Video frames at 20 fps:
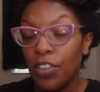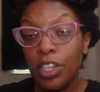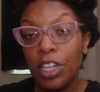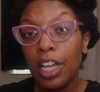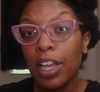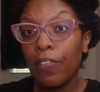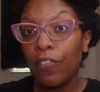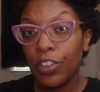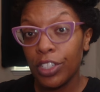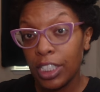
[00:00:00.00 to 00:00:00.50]
you're
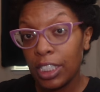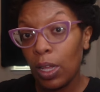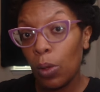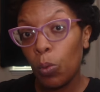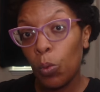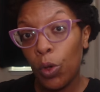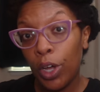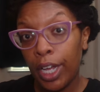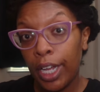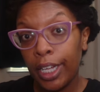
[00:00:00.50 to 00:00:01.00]
looking for
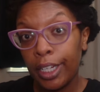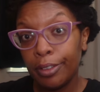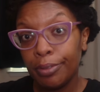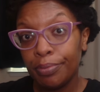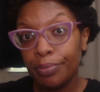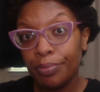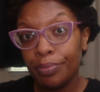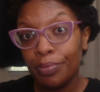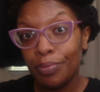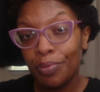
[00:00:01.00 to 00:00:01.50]
someone,
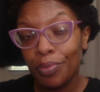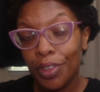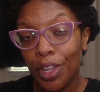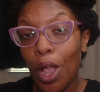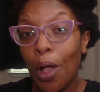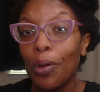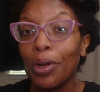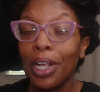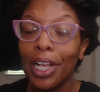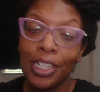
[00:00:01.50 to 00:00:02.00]

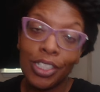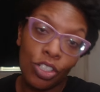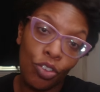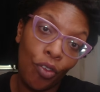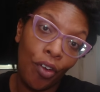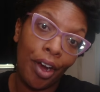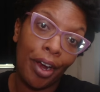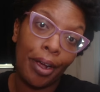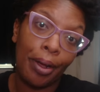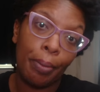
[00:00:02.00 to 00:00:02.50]
go to
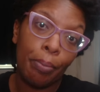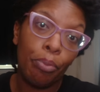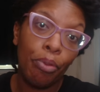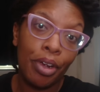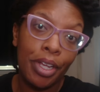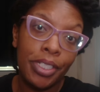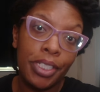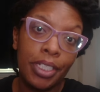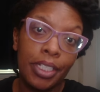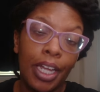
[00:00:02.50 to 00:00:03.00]
Instagram,
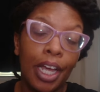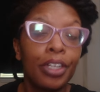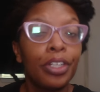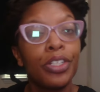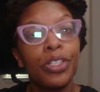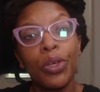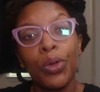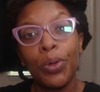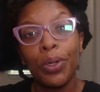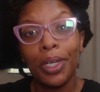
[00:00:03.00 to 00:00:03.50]
prison
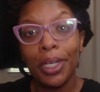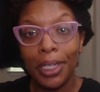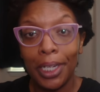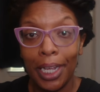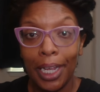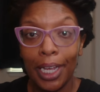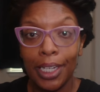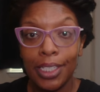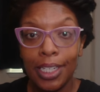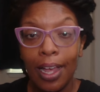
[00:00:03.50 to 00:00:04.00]
underscore
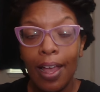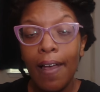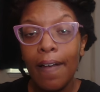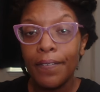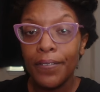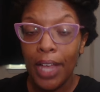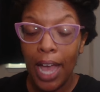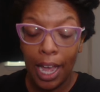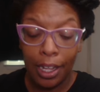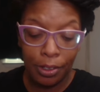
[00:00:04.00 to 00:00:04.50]
connect.
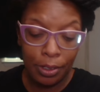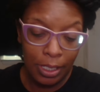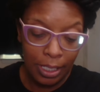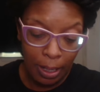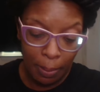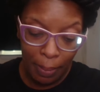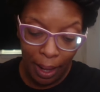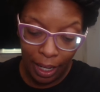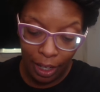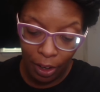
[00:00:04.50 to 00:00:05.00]
Find you
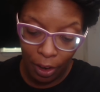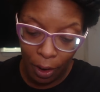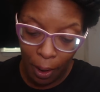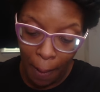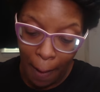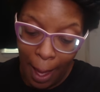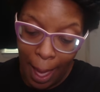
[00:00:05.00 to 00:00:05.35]
somebody, girl.